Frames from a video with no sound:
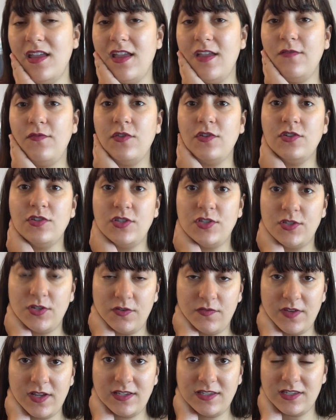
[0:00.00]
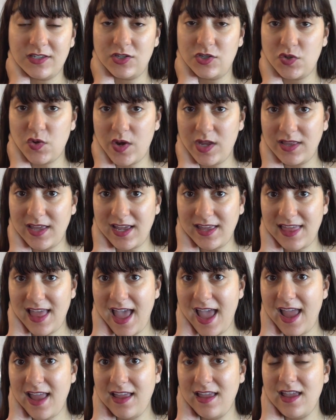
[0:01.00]
If your cervix is short like
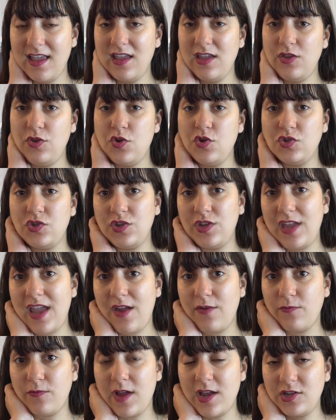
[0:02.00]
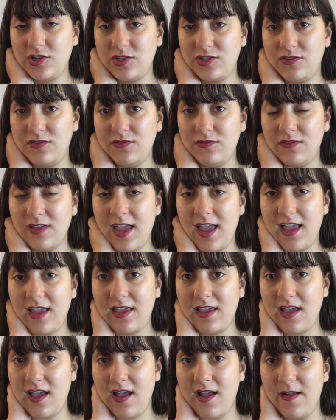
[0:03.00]
that, usually you get rushed to
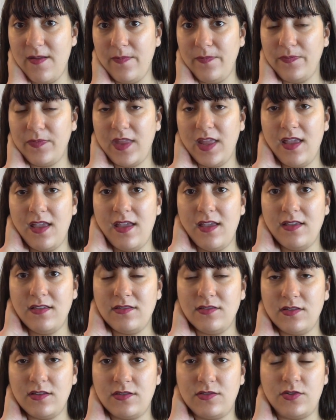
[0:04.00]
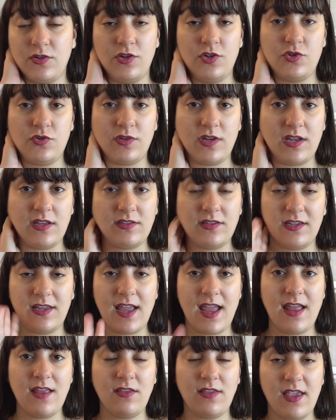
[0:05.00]
like surgery to
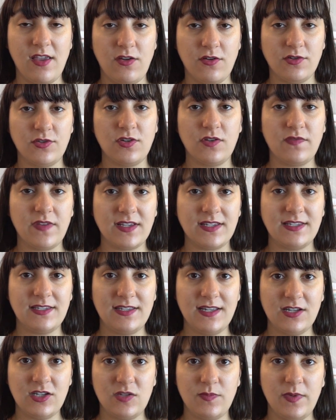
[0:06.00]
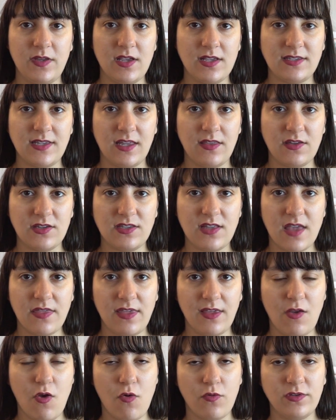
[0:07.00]
get like your cervix stitched, because like there's
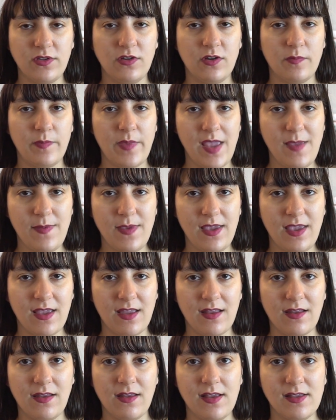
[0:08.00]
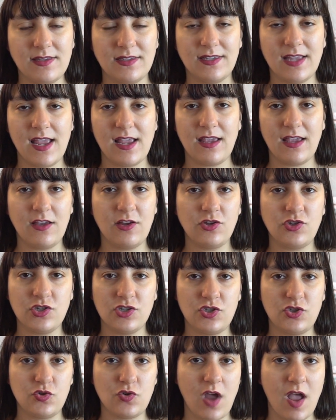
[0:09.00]
nothing holding your baby in. It's like it could
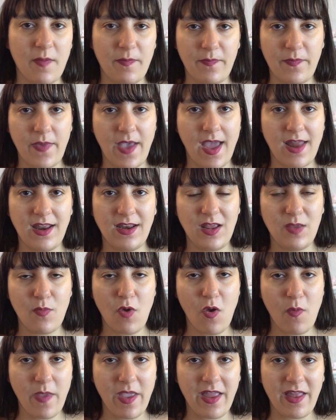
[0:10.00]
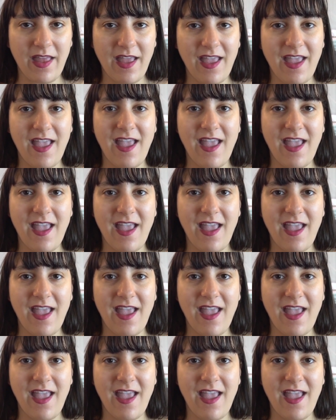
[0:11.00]
just drop at any moment.